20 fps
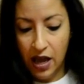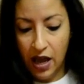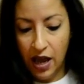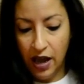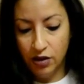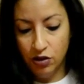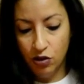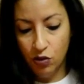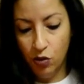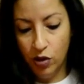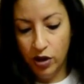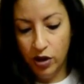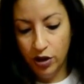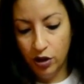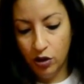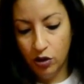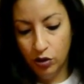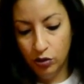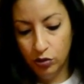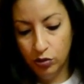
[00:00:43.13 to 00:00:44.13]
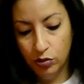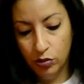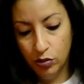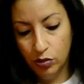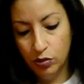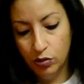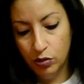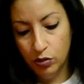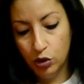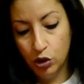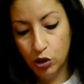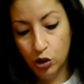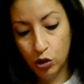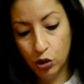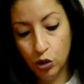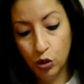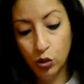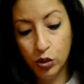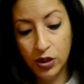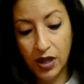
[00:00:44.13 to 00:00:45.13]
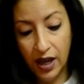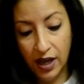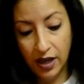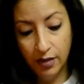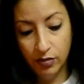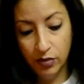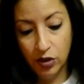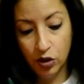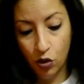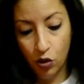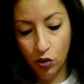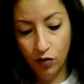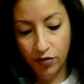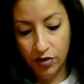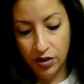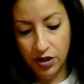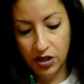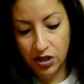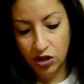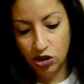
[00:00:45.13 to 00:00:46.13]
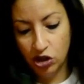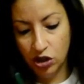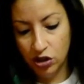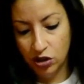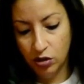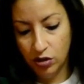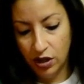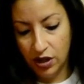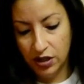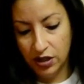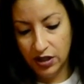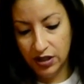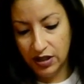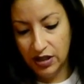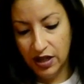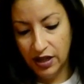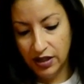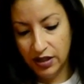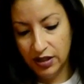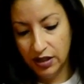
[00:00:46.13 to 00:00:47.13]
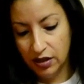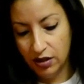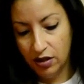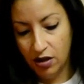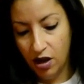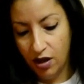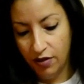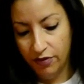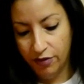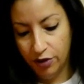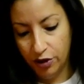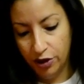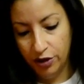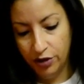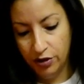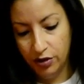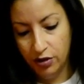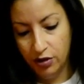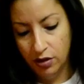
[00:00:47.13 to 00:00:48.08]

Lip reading: and you want to go 2 times over this just so that it's nice and covered.